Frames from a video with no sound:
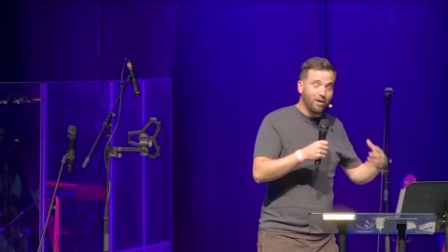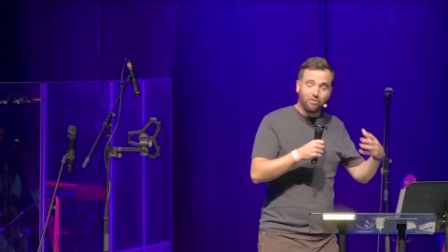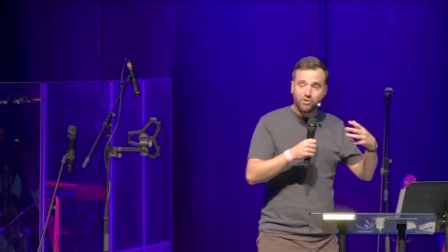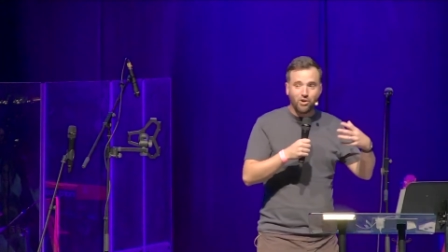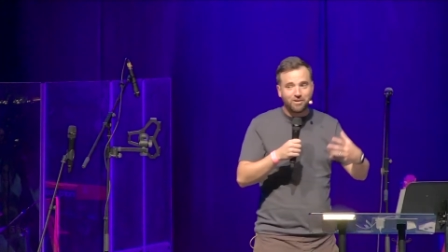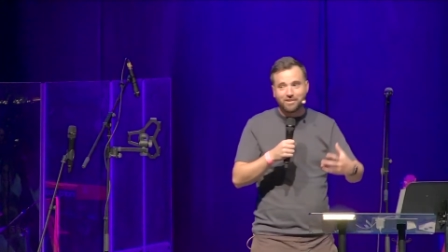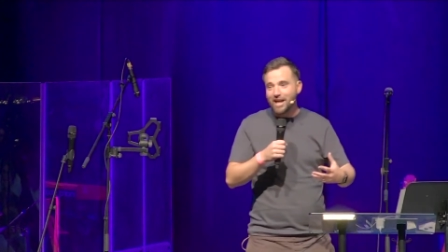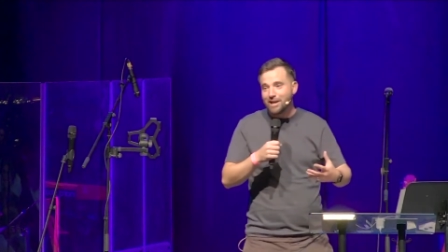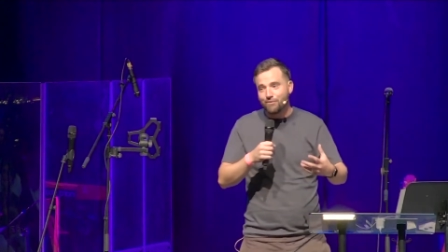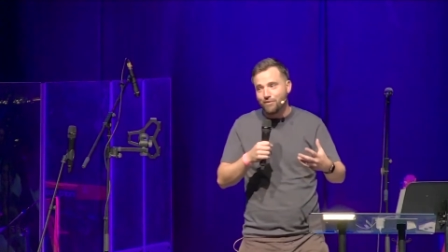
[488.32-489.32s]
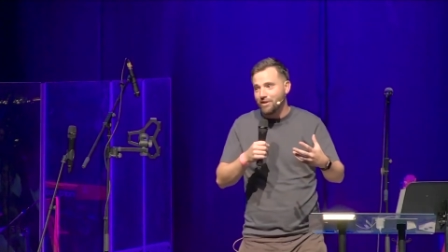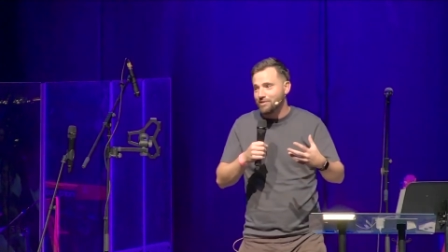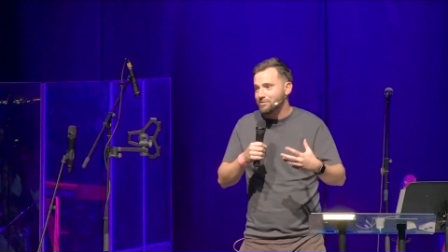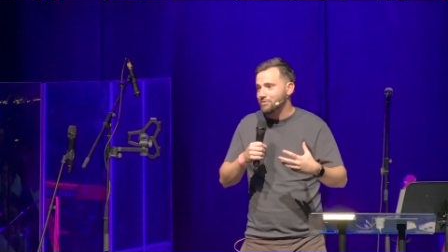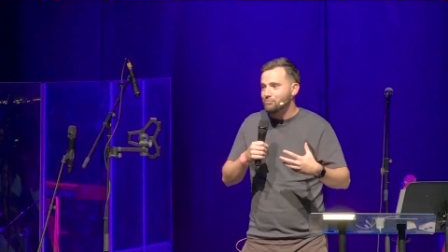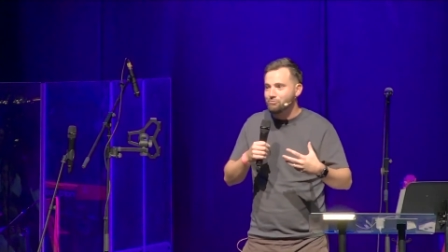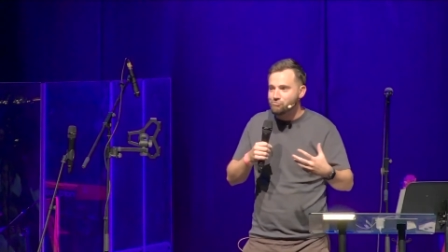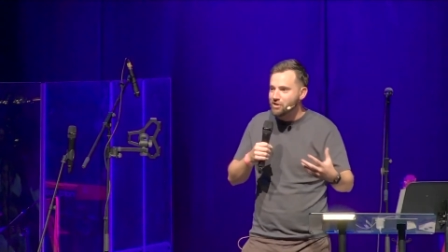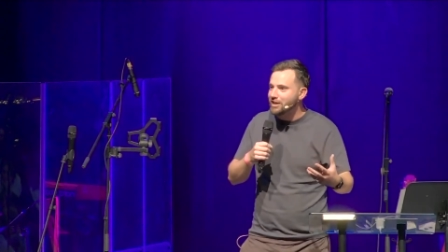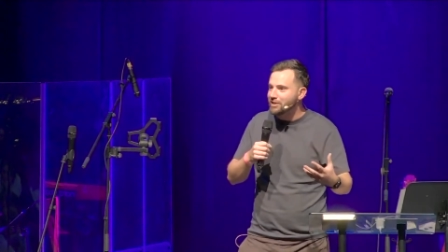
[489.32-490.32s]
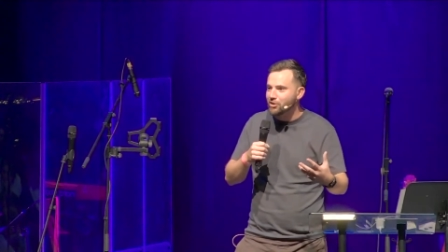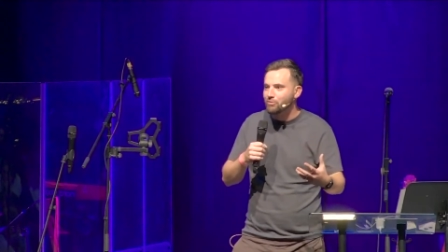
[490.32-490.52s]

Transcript: God gave us really good